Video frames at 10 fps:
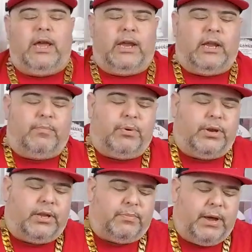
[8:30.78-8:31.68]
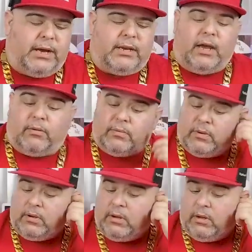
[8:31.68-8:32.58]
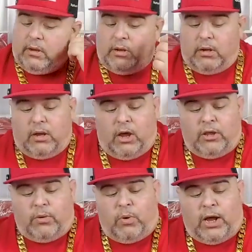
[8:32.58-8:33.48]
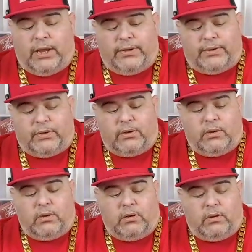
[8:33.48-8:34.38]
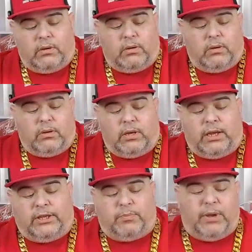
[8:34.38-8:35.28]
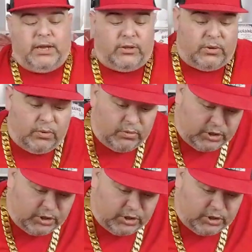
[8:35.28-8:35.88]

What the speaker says: and then putting this back down. Otherwise, it's made to